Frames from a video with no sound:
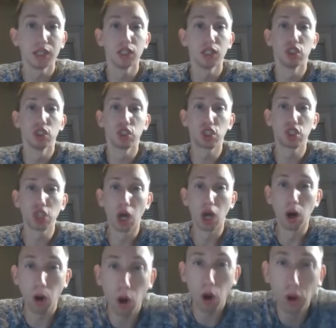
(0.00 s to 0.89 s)

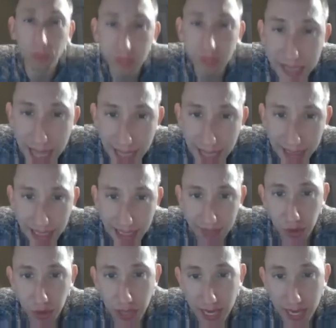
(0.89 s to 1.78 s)
So hopefully that
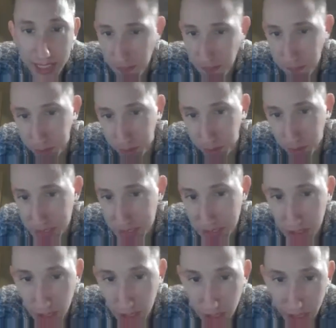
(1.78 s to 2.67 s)
gave you guys a pretty
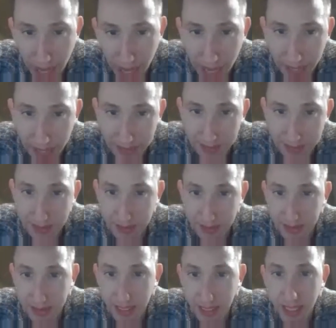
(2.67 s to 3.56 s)
good
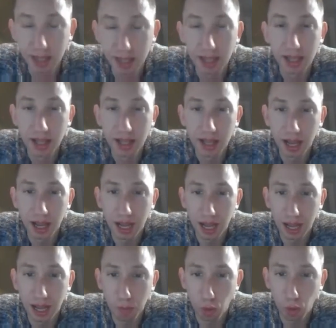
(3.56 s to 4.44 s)
idea
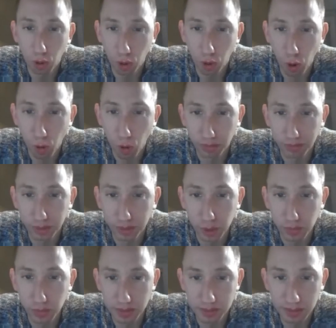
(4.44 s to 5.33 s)
or overview
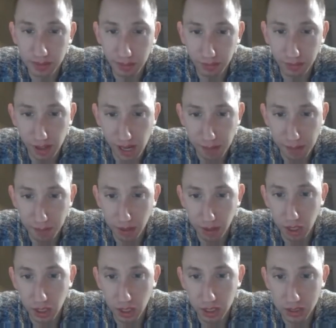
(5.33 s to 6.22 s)
of the different
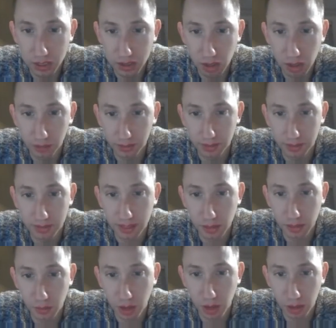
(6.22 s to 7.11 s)
neighborhoods on the
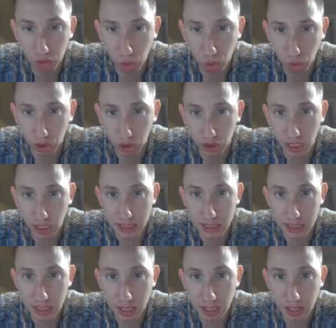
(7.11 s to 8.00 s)
T around
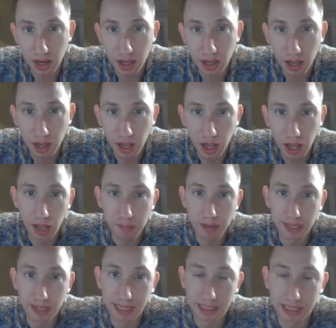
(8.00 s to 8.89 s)
Dorchester.
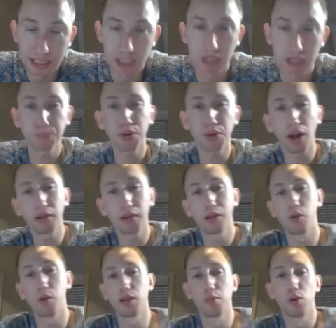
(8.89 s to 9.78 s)
Again, this is probably
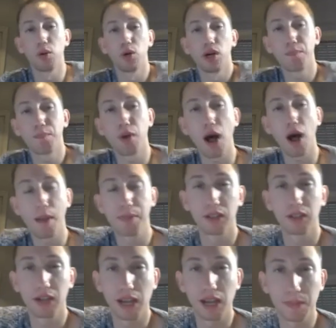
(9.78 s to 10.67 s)
one of the more
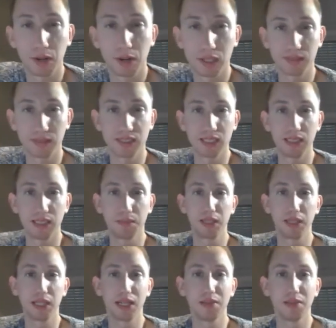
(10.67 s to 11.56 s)
popular neighborhoods I've seen
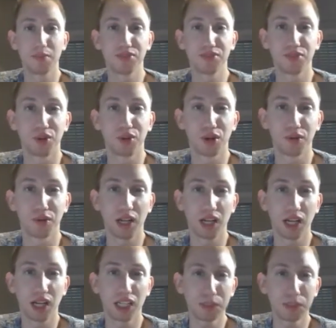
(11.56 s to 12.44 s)
become for,
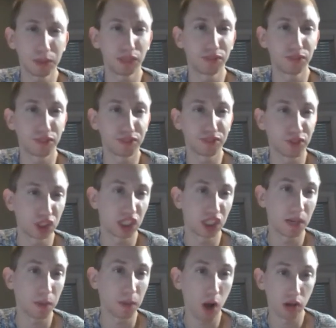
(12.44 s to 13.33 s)
especially for
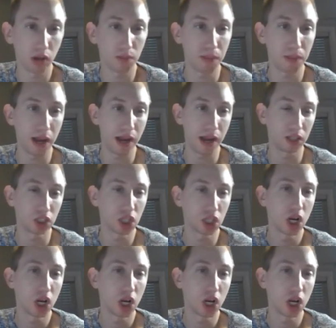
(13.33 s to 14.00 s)
first-time condo buyers,